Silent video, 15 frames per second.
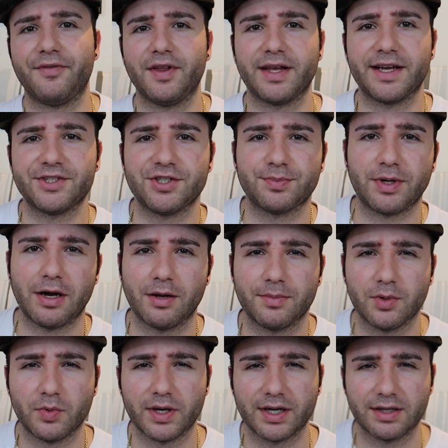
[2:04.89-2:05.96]
I feel like I should
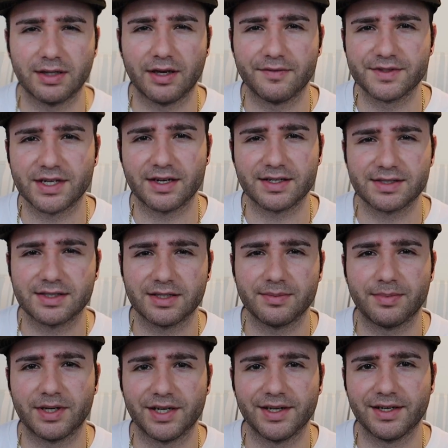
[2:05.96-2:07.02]
probably be wearing gloves,
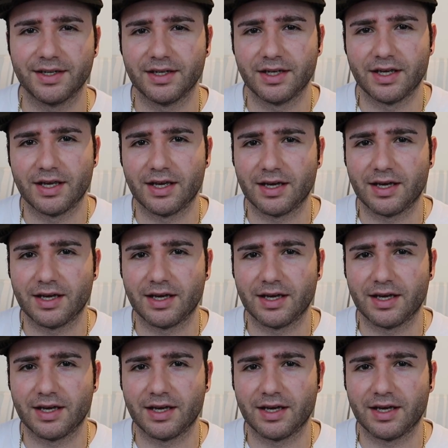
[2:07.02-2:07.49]
honestly, but